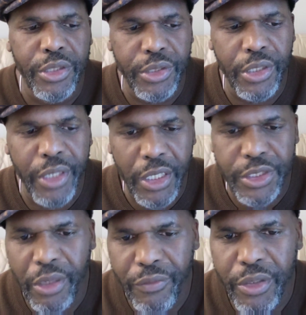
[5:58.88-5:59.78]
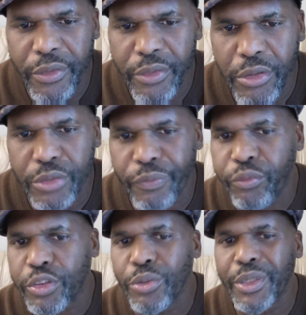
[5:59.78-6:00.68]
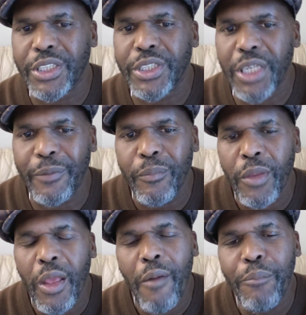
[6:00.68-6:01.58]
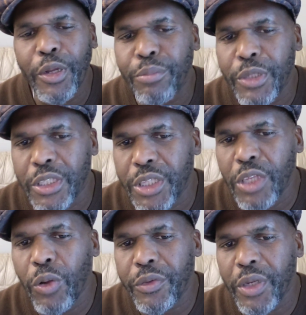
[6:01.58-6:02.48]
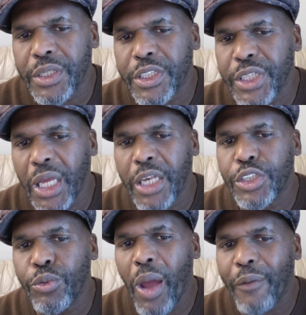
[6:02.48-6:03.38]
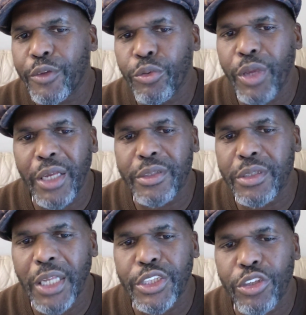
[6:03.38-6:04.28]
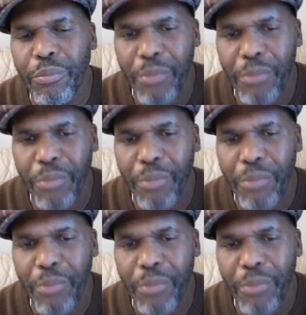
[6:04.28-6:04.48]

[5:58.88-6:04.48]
their negativity, to an extent. But the thing you have to understand is you can't let your